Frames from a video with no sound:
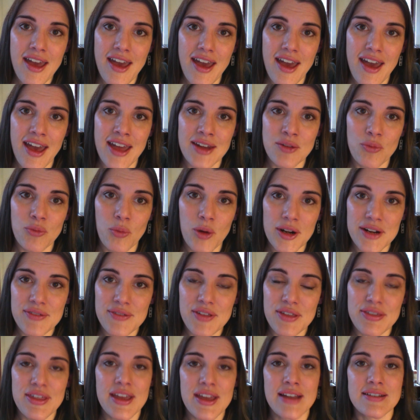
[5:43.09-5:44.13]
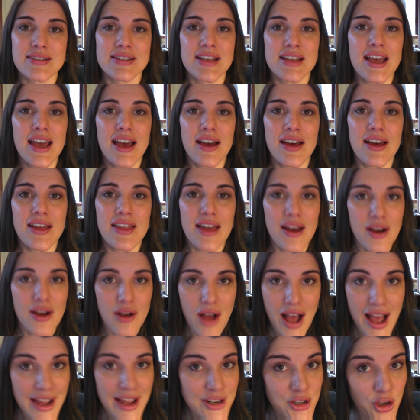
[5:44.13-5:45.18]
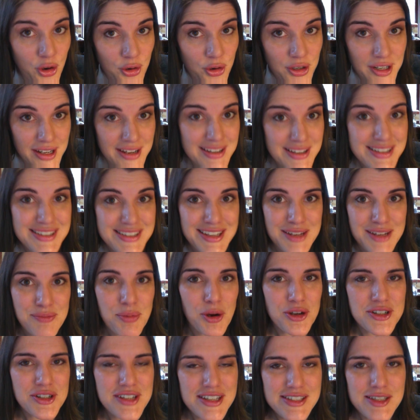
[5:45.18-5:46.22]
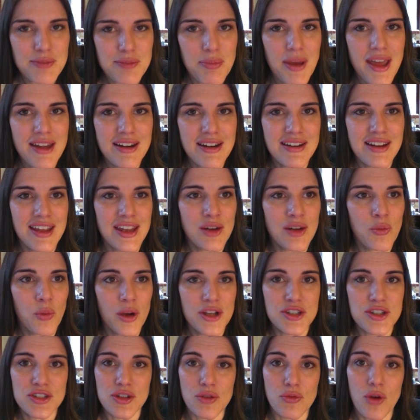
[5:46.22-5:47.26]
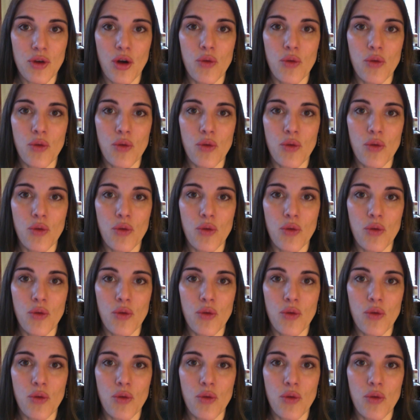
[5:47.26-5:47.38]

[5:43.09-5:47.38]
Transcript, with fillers: and one of the things I noticed and participated in was